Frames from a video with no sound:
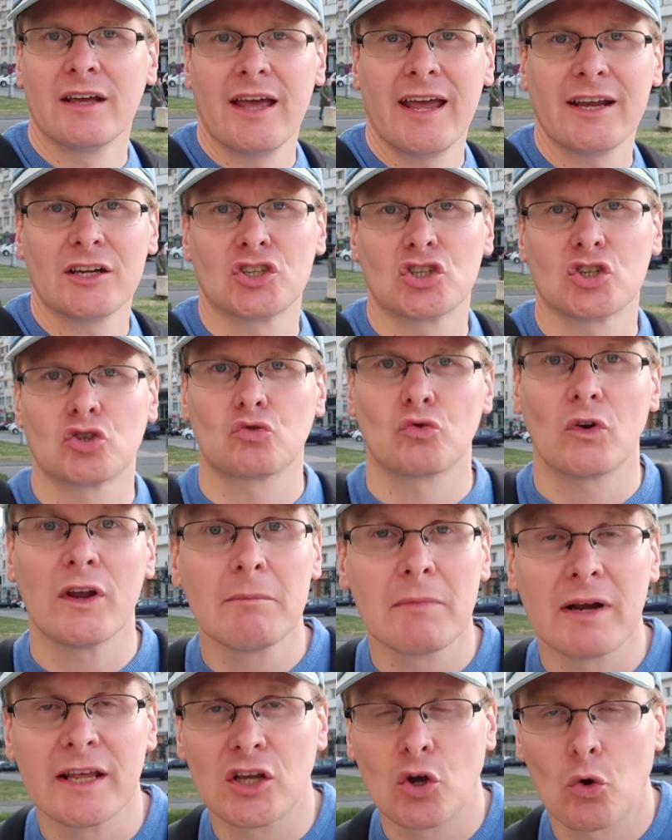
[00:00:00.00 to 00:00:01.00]

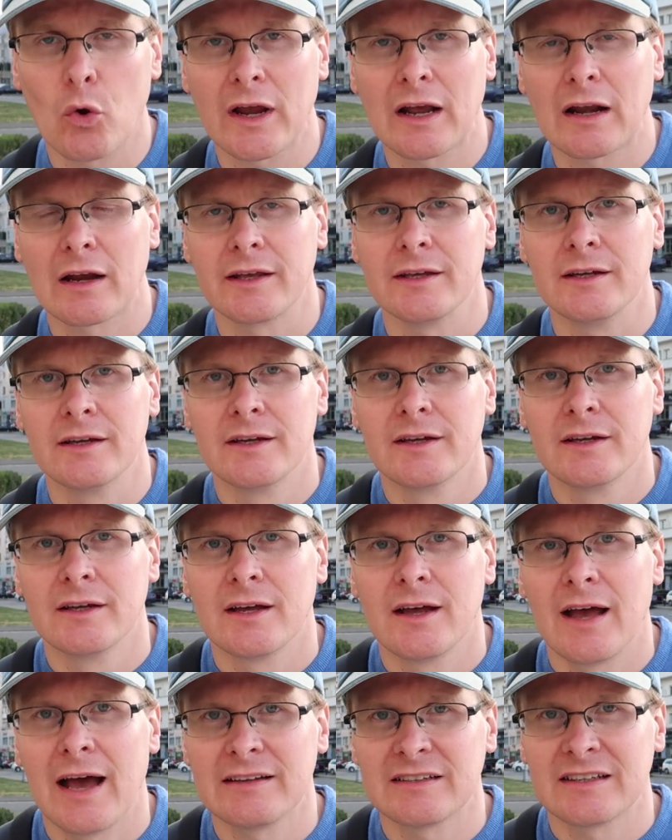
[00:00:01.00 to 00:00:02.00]
extremely quickly,
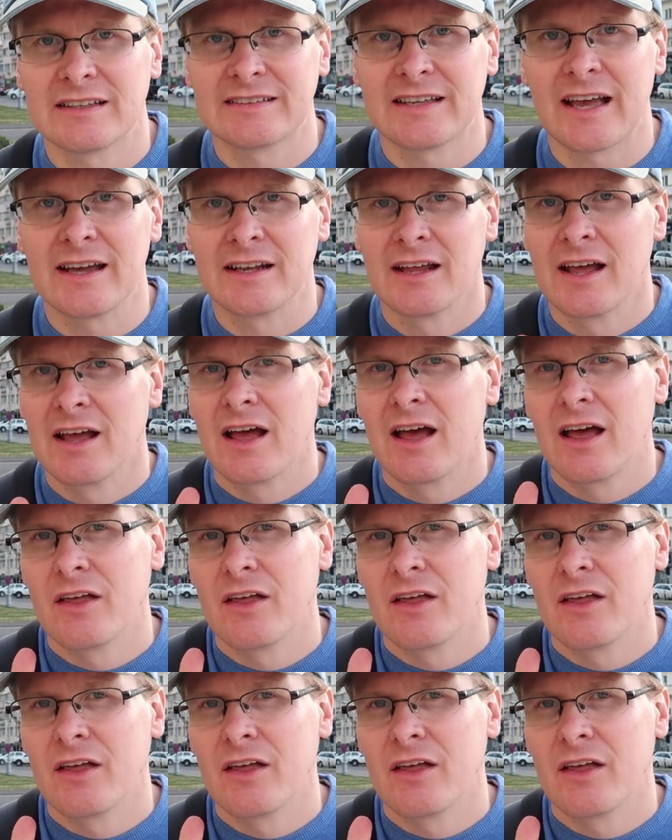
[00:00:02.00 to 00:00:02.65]
as I said,